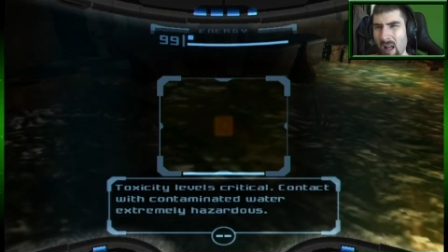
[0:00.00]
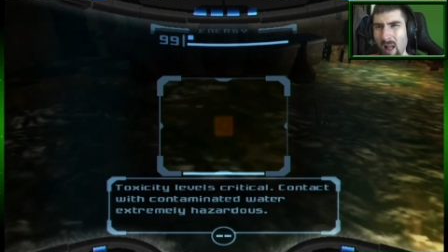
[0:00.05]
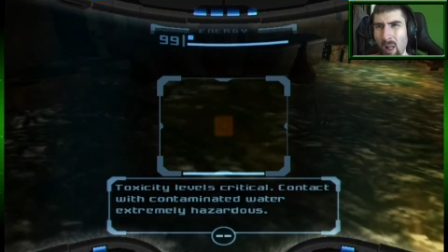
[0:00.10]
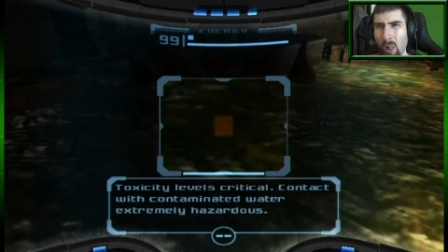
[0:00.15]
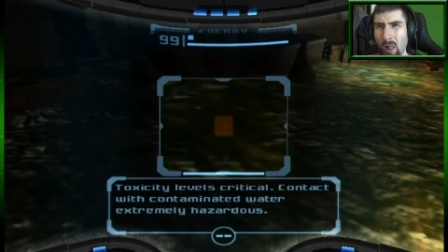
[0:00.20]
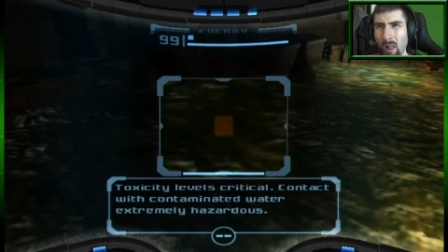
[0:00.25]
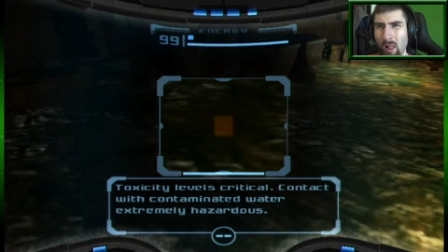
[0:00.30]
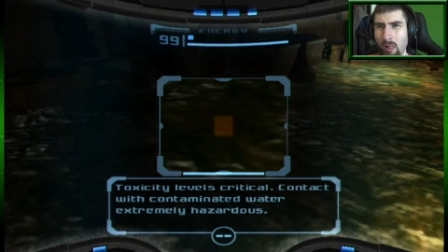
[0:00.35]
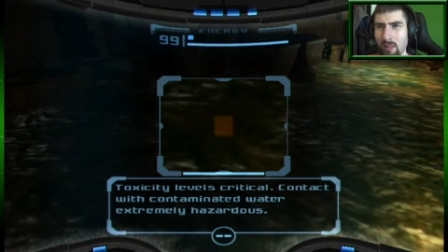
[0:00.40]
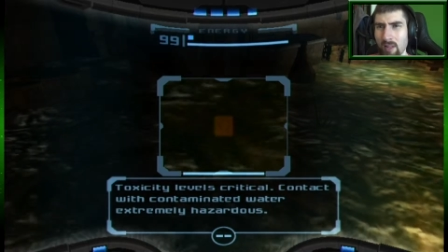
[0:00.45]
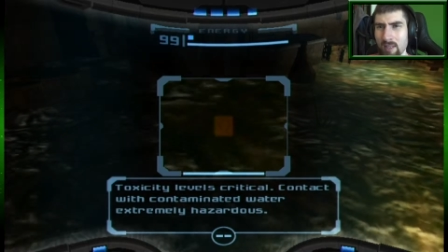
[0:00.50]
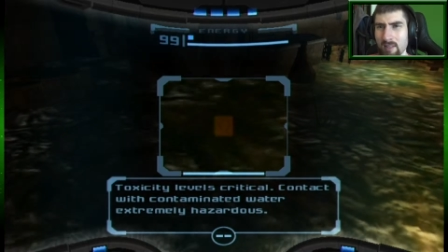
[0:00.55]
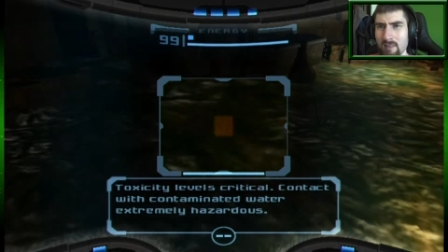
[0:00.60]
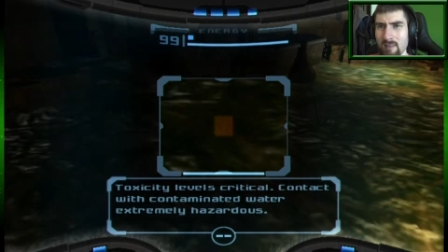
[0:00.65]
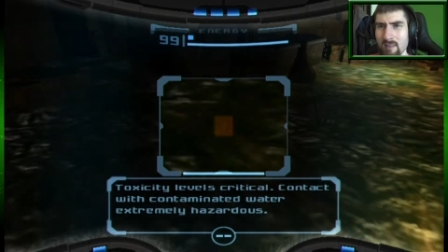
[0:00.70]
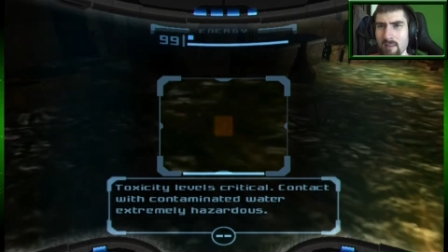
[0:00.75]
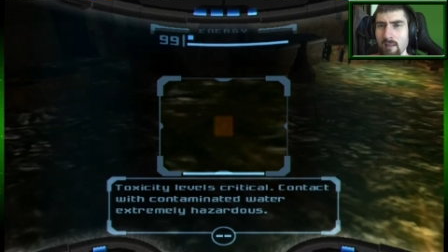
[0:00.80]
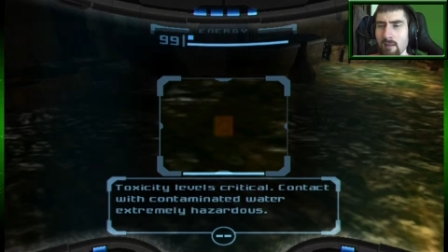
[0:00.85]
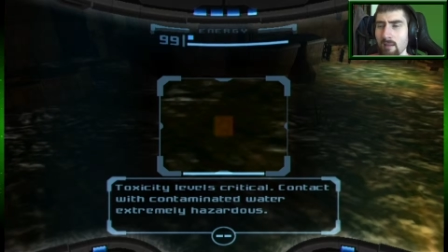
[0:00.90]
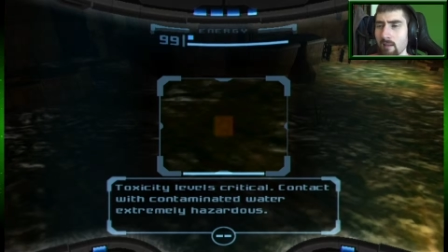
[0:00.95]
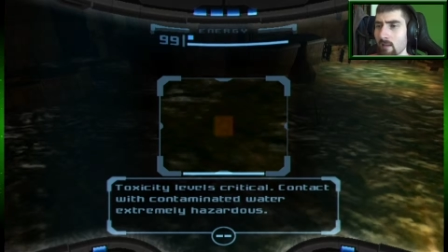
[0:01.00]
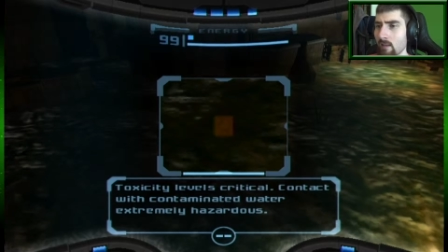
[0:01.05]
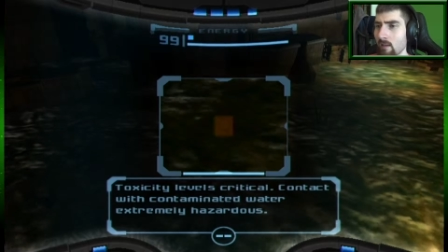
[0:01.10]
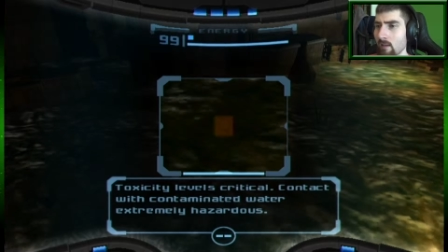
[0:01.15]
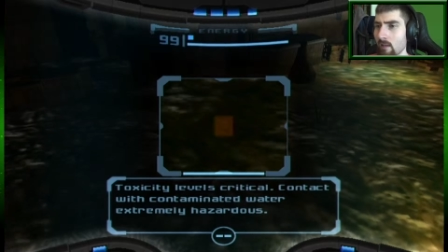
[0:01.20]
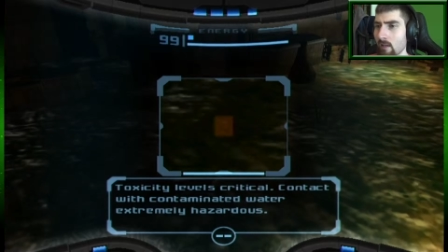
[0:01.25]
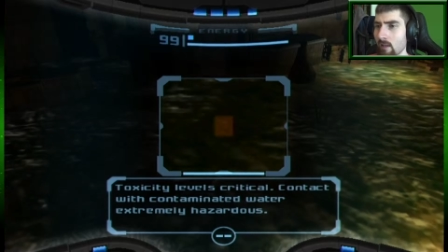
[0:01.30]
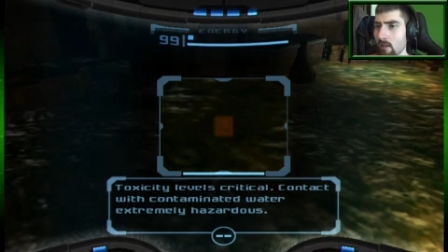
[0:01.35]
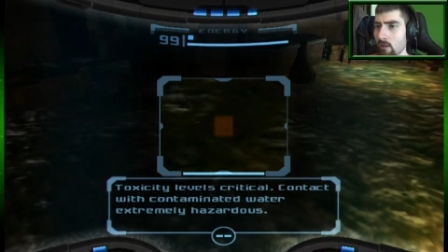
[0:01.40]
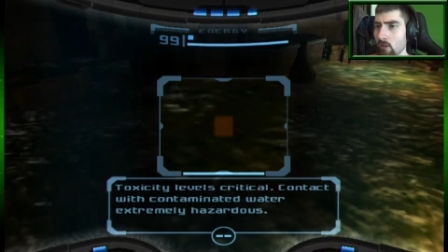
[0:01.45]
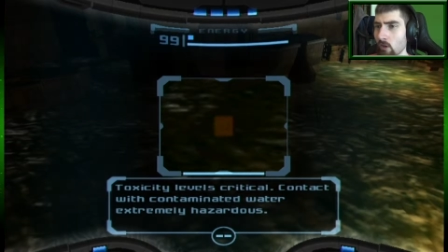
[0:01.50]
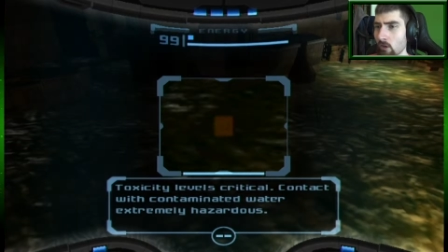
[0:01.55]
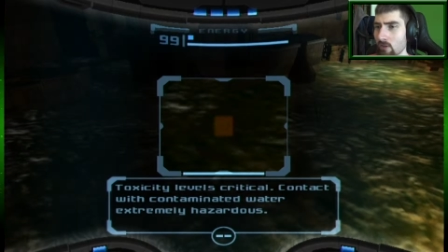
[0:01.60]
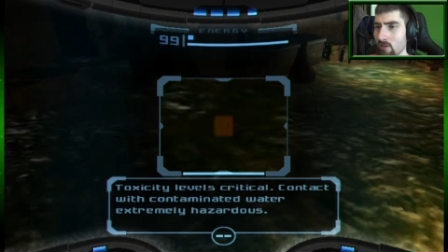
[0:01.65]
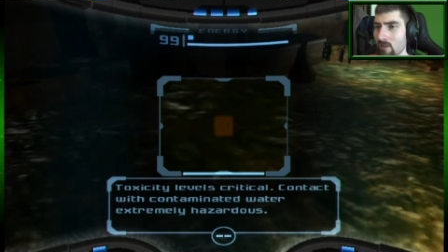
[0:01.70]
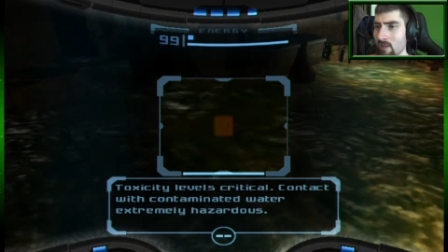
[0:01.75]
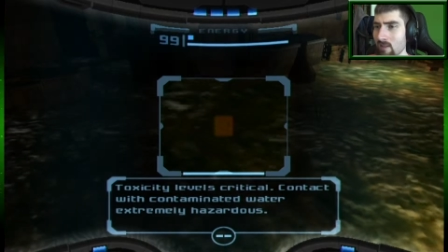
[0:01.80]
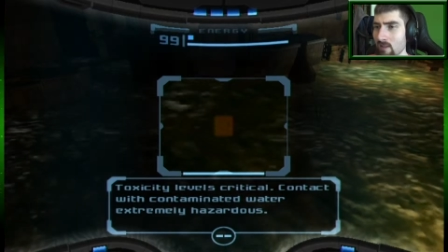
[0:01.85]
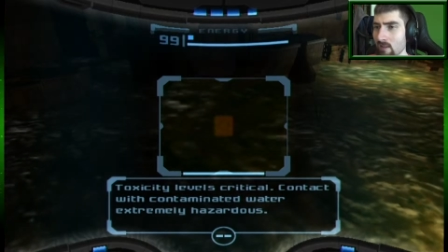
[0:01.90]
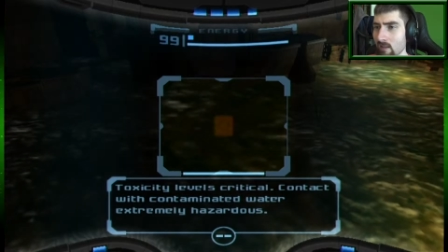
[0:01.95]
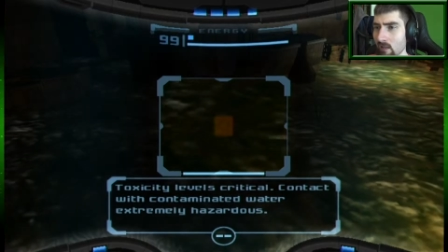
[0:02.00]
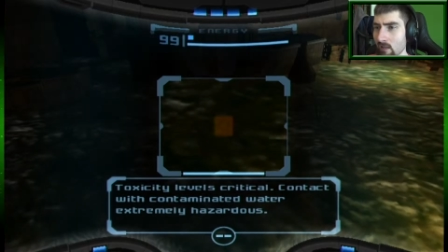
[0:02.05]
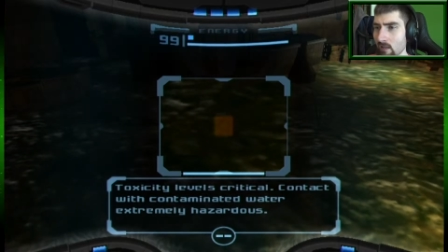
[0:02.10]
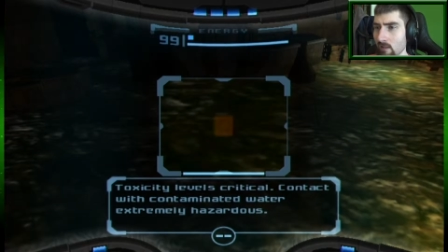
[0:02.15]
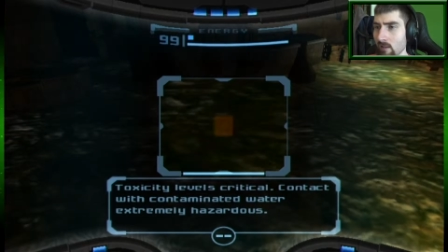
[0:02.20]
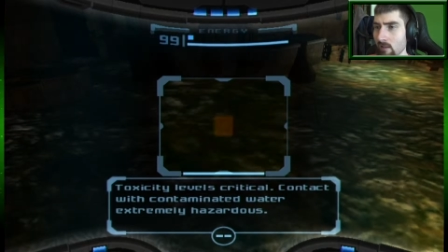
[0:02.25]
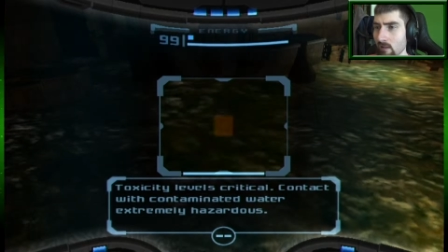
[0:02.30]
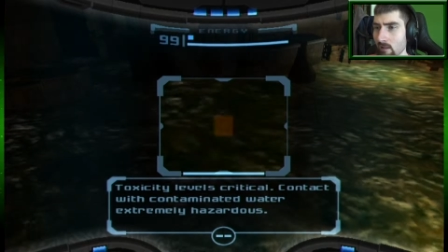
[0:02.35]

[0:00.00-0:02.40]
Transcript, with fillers: Oh, that's toxicity.